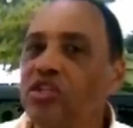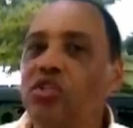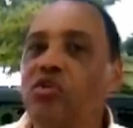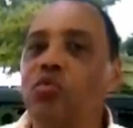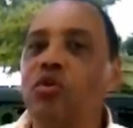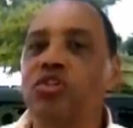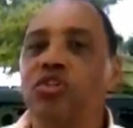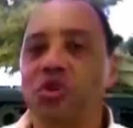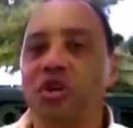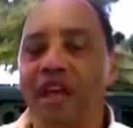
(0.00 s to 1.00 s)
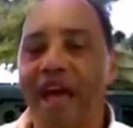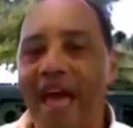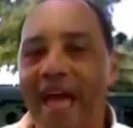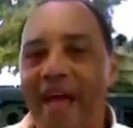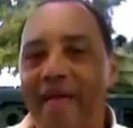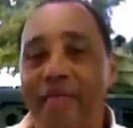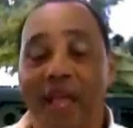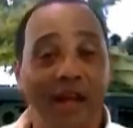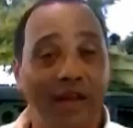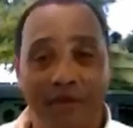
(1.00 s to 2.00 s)
you wish you could have,
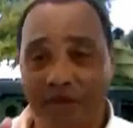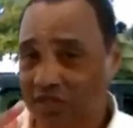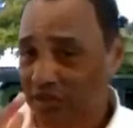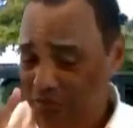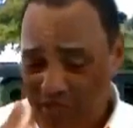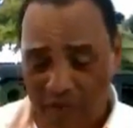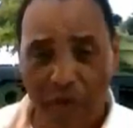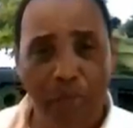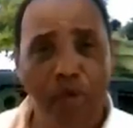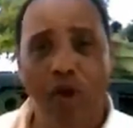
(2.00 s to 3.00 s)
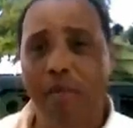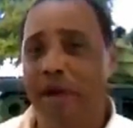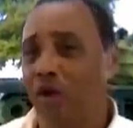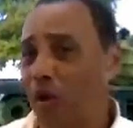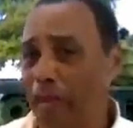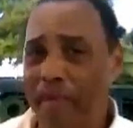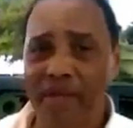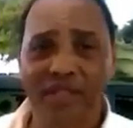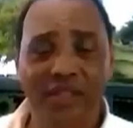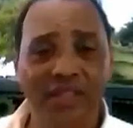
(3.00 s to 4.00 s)
and if self-employment or
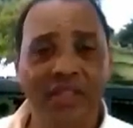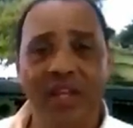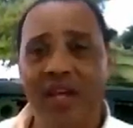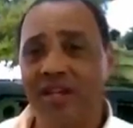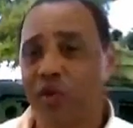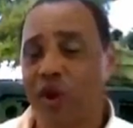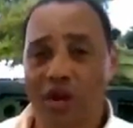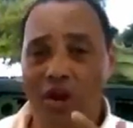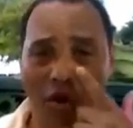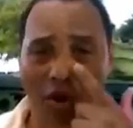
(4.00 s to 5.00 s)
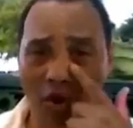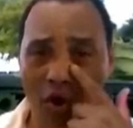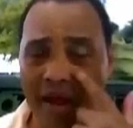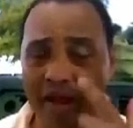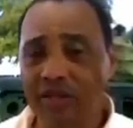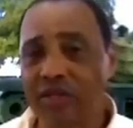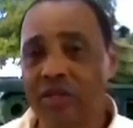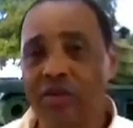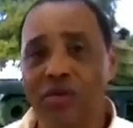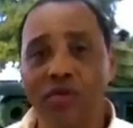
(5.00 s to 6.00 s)
business is the way to go, or going back to
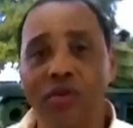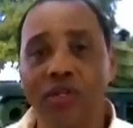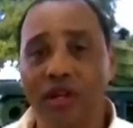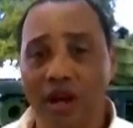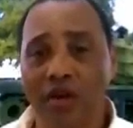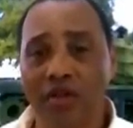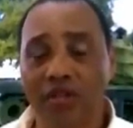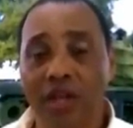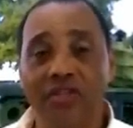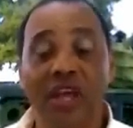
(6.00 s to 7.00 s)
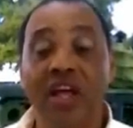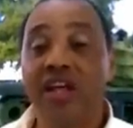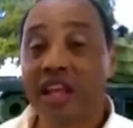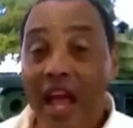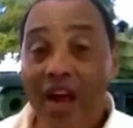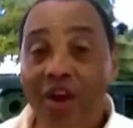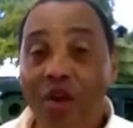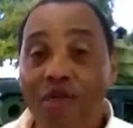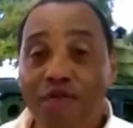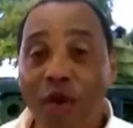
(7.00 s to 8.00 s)
school and all those things, then go
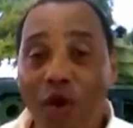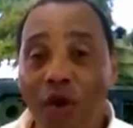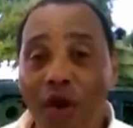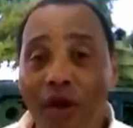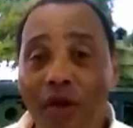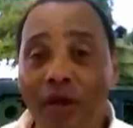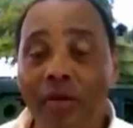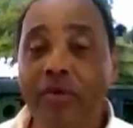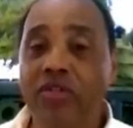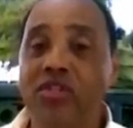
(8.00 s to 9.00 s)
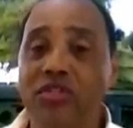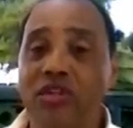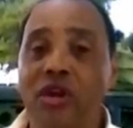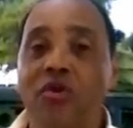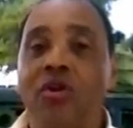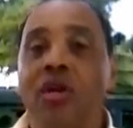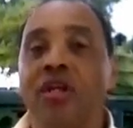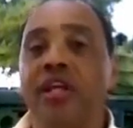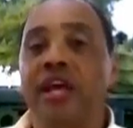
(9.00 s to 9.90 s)
for it. But just know that